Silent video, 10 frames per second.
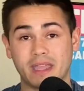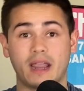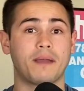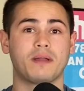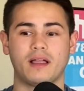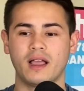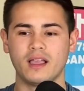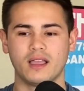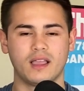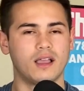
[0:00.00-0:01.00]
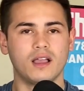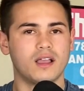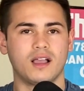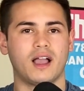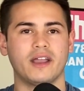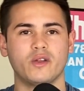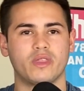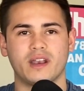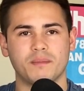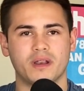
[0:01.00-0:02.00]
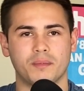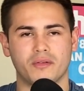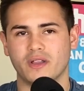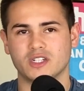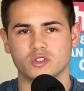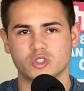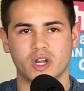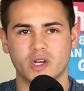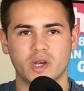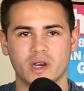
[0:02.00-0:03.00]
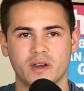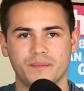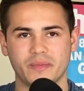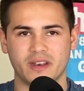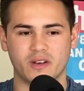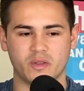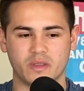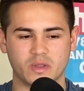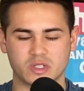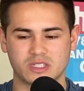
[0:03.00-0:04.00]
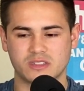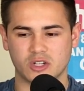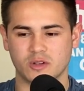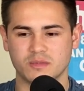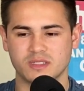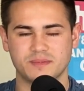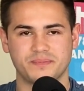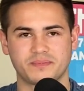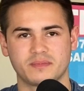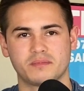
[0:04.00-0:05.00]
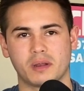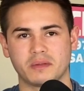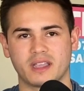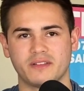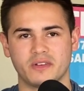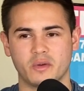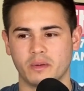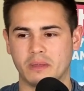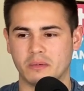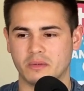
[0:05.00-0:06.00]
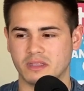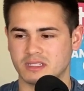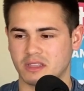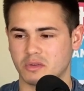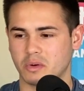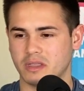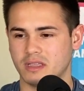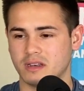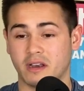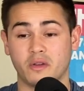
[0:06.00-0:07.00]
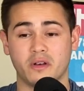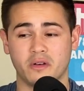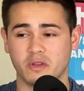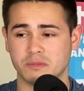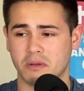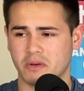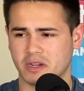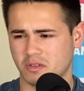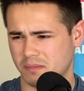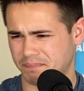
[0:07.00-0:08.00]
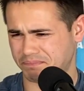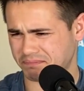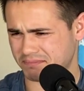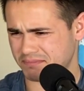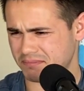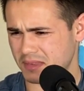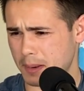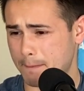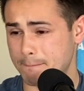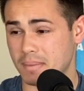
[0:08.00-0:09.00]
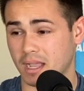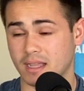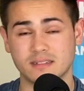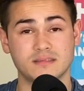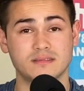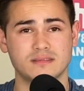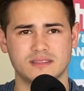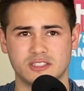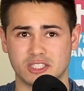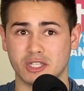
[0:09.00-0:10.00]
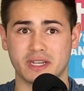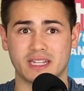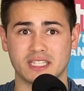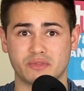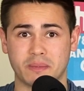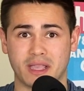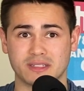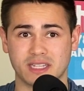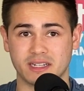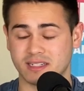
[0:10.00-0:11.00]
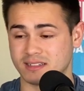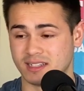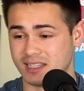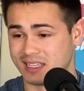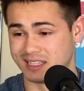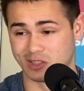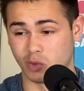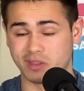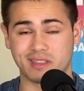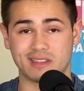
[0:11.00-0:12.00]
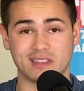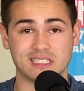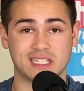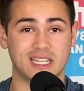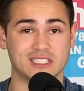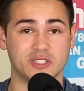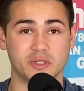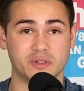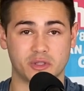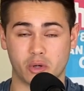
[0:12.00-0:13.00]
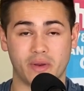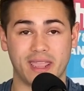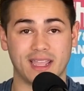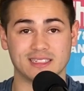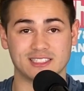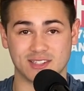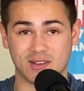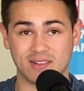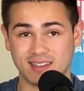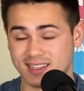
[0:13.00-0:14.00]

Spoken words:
and I know that I'm not a professional striker here, and I know that those terms probably kind of annoy people when they say throw heat. I know it annoys Bo Nickel, but just looking at this from the outside in, the only thing that these guys do are throw hands. So,